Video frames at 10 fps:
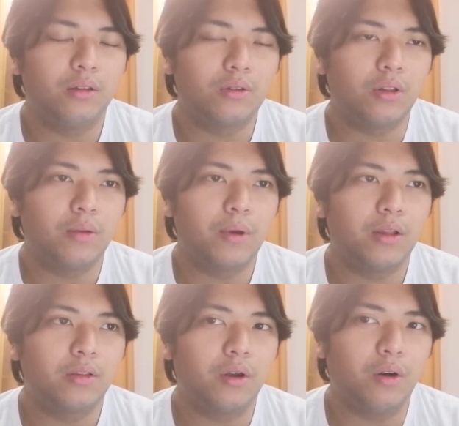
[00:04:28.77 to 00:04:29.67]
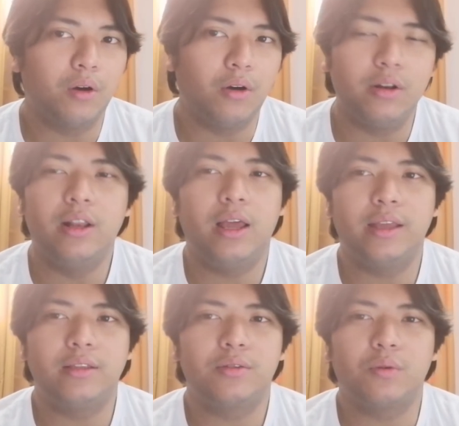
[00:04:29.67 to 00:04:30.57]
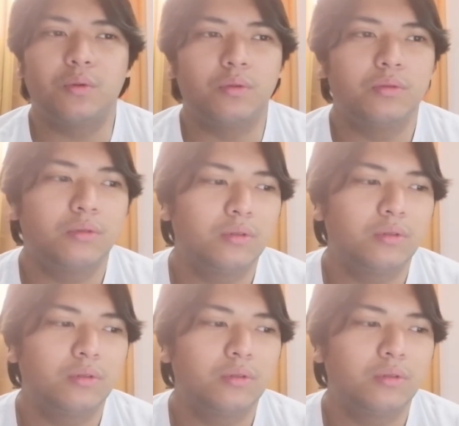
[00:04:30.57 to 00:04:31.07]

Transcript: it's all about online school,